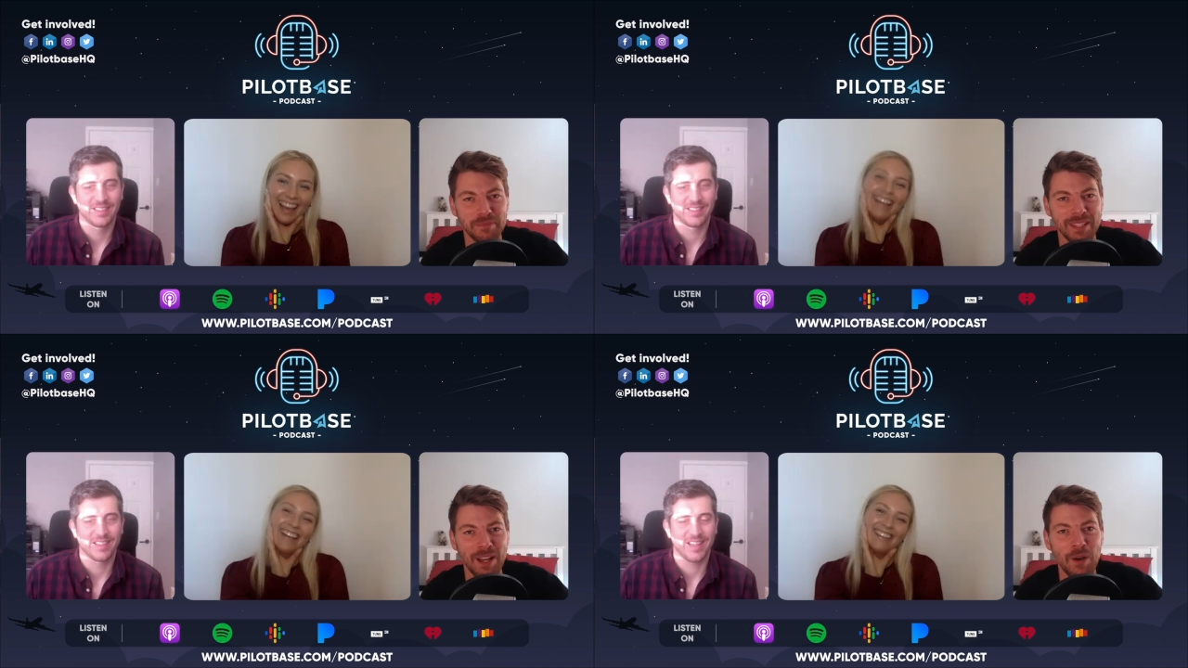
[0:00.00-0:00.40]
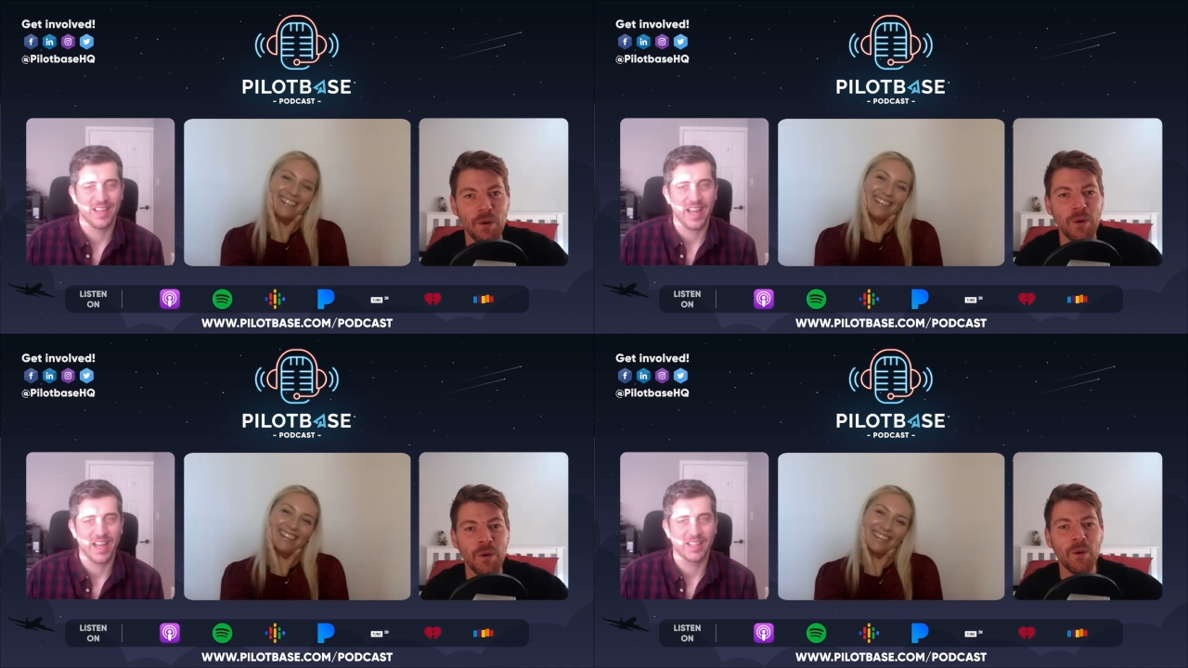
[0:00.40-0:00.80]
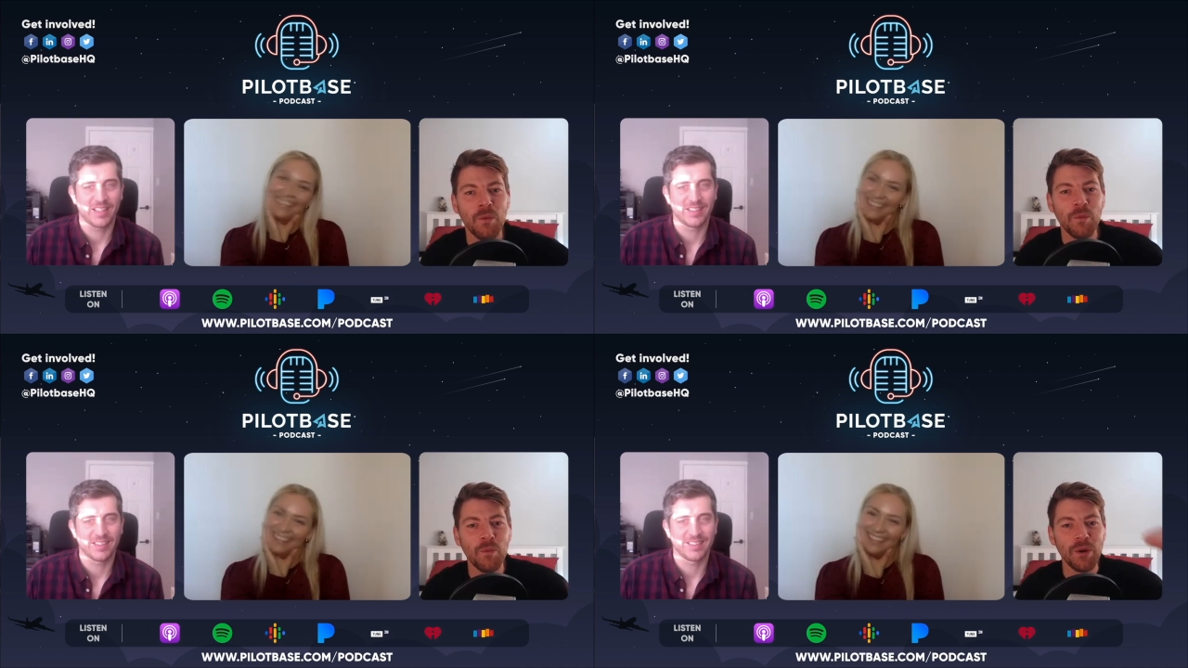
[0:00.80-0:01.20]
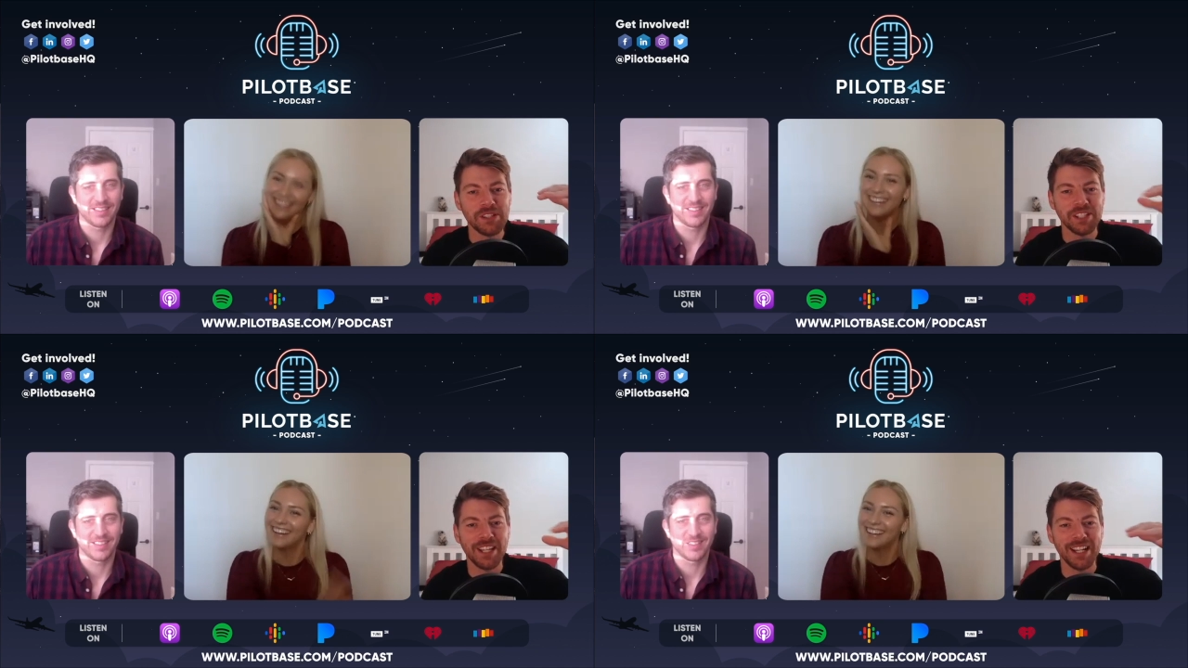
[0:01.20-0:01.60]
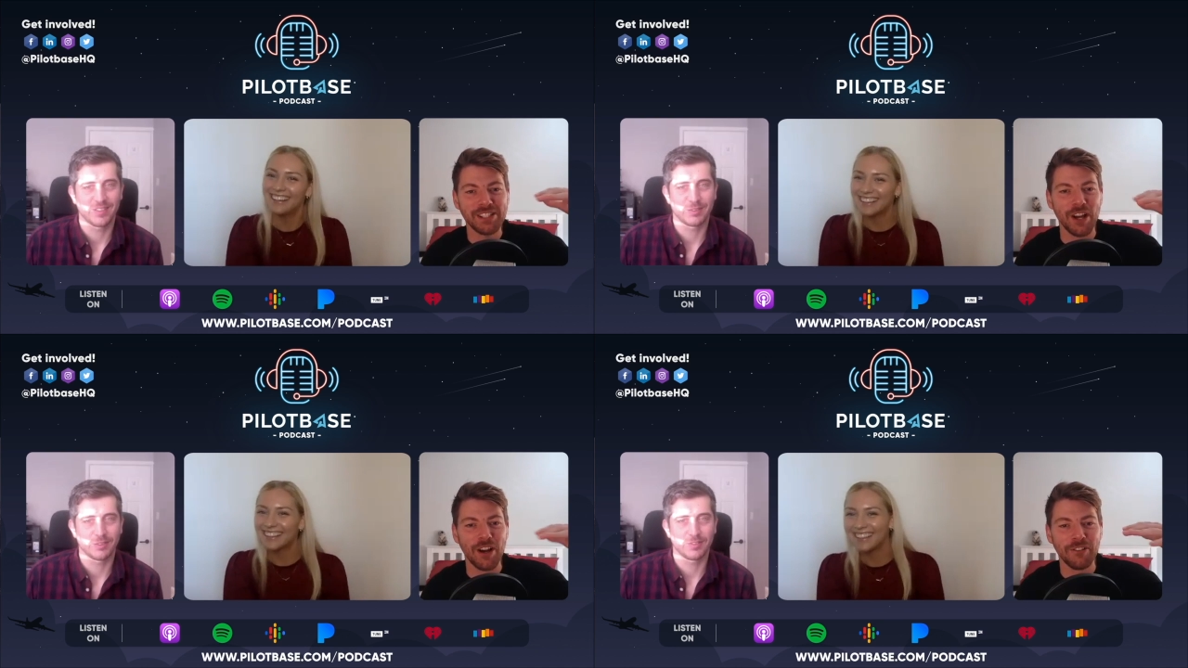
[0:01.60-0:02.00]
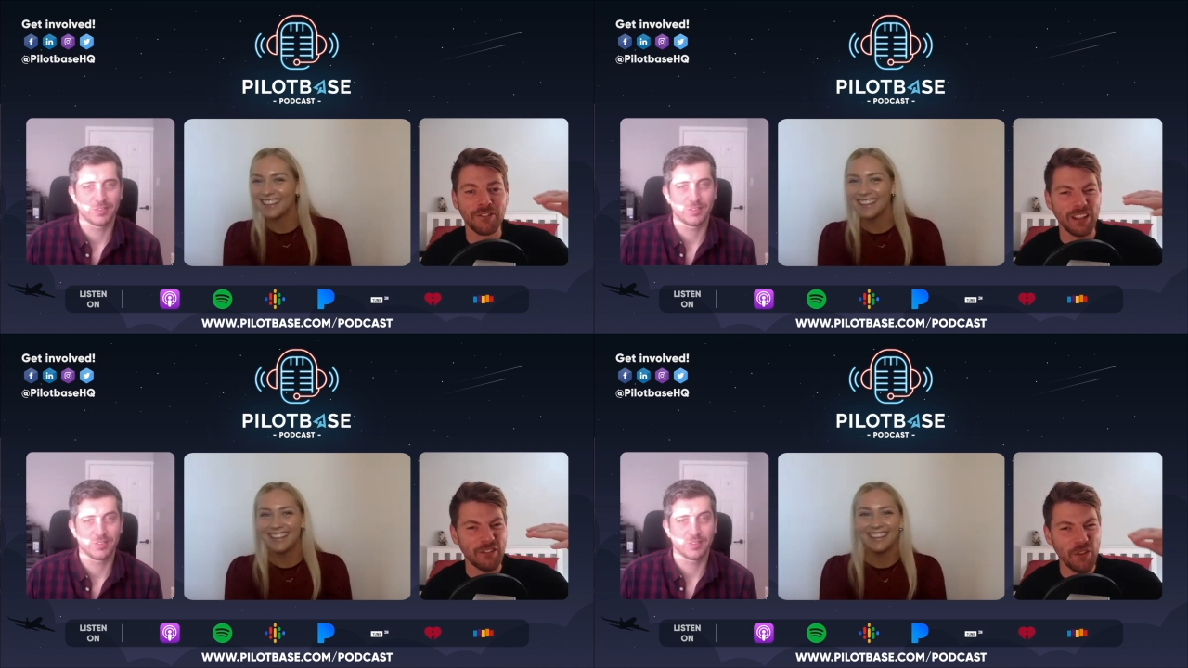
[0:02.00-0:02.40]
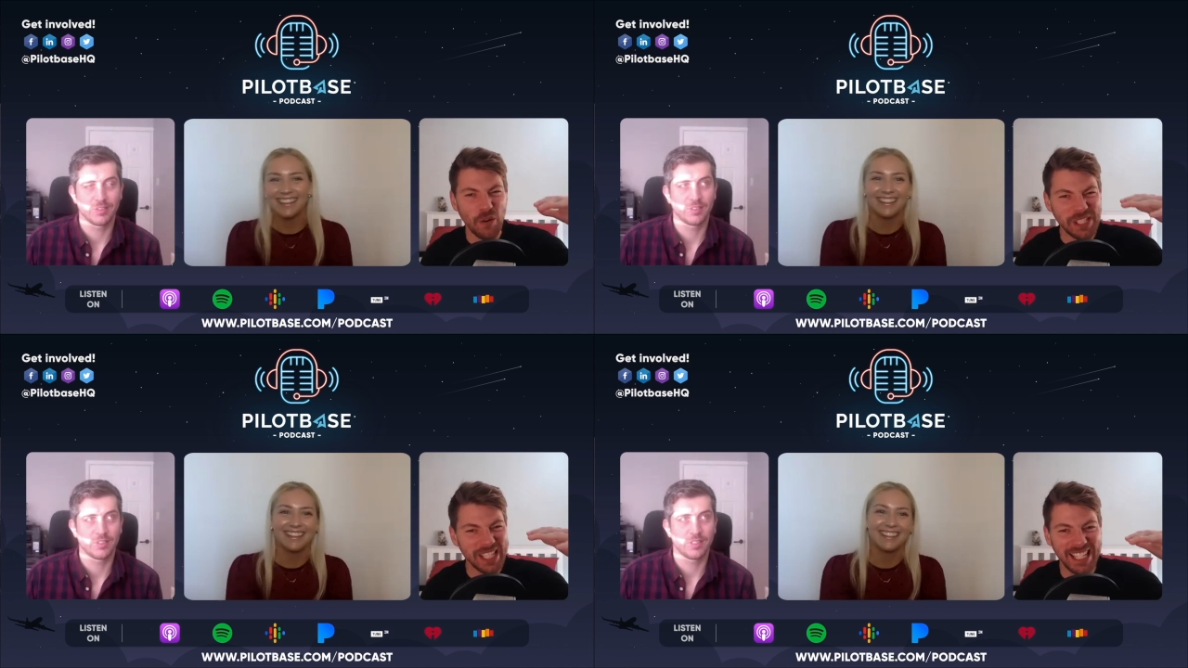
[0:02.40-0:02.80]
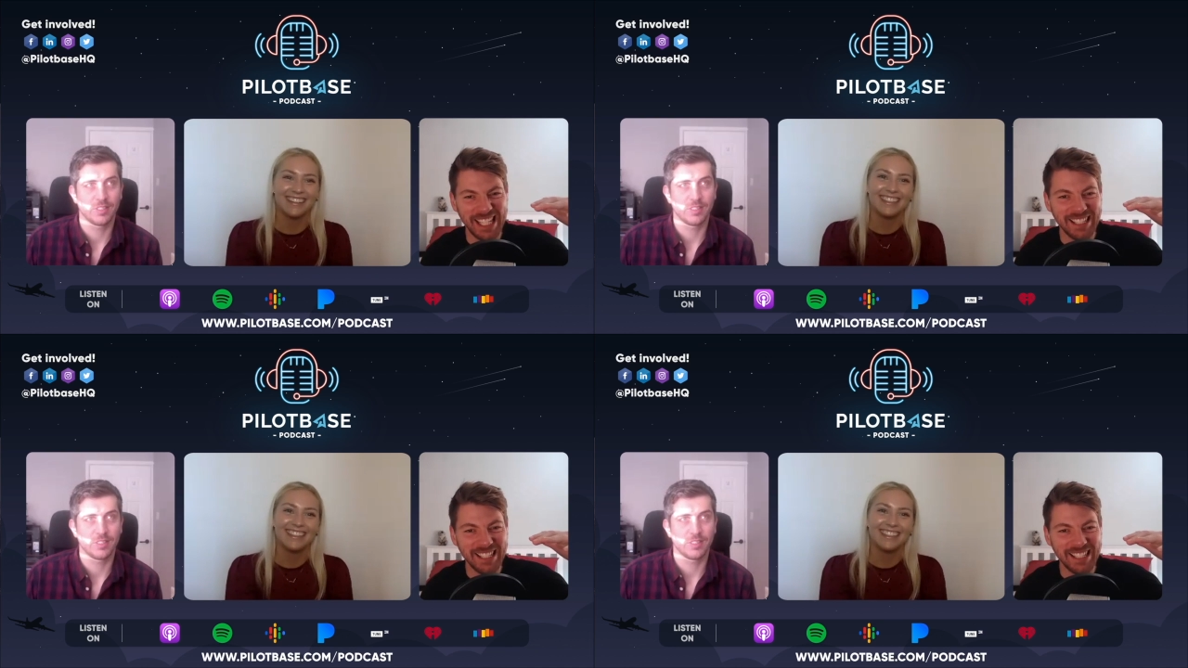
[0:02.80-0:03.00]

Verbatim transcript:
Speaker 1: Oh. Uh, What's the cutoff? Like 14?